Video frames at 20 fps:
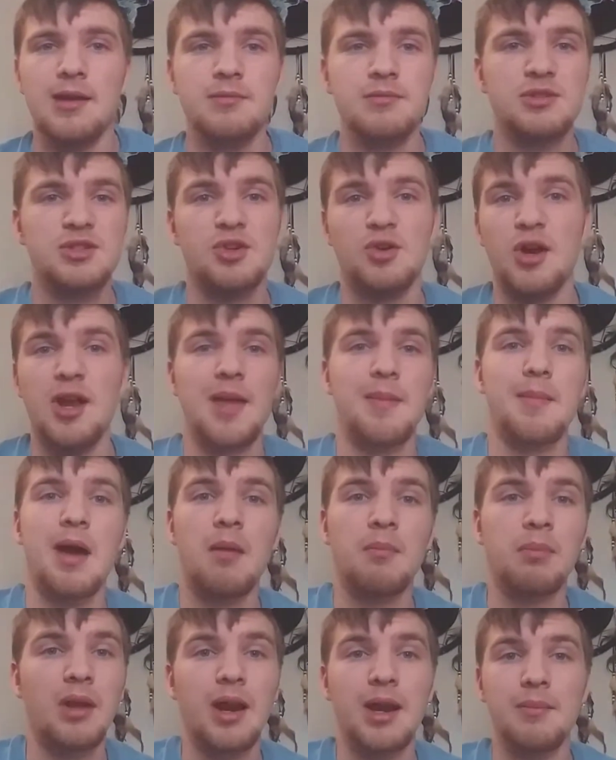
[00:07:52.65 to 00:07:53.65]
scream
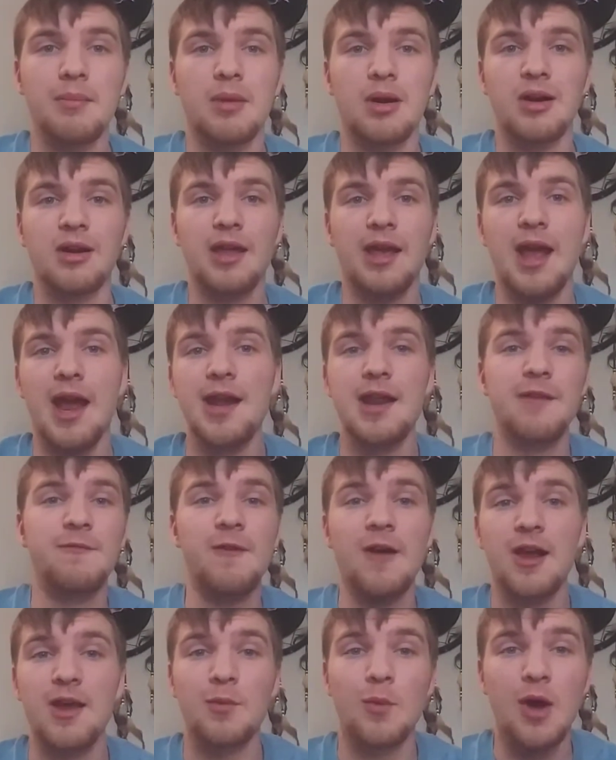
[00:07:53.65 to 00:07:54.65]
out bloody murder like I need
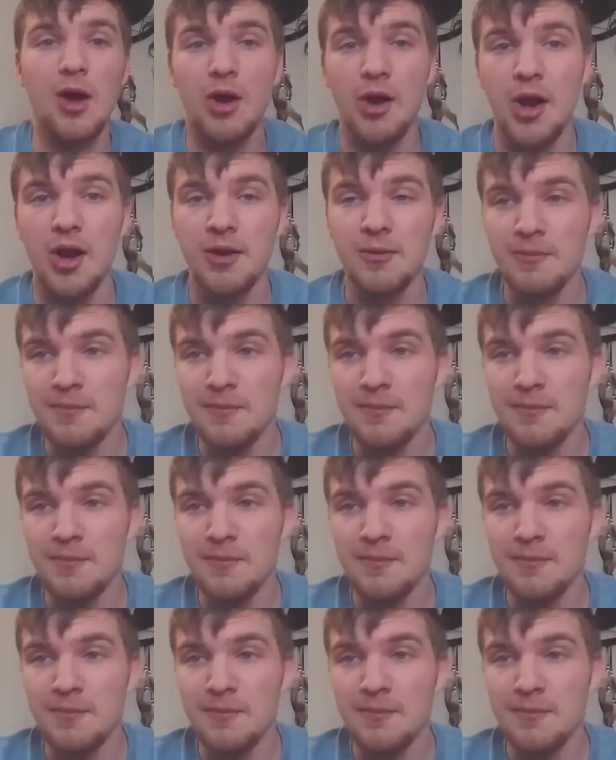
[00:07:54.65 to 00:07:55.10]
fucking water.